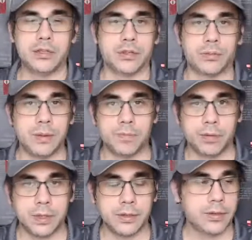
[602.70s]
can just
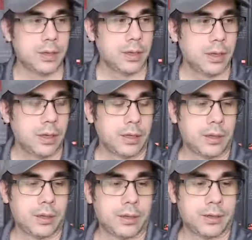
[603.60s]
reprint
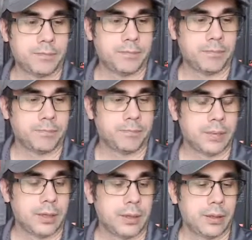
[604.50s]
the
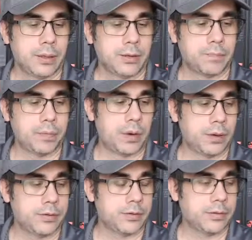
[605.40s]

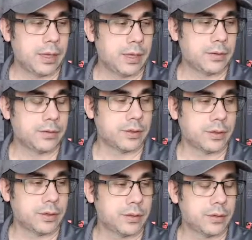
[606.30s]
parts that
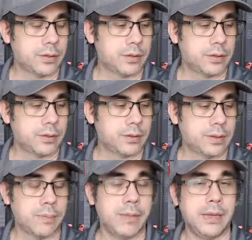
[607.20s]

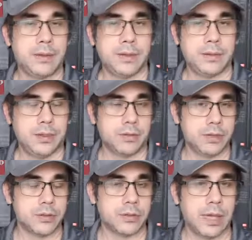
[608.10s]
made the
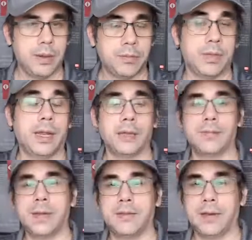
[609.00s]
original table, and I
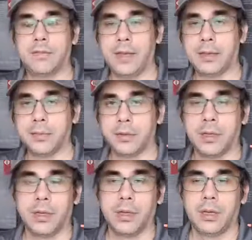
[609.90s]
can make that available.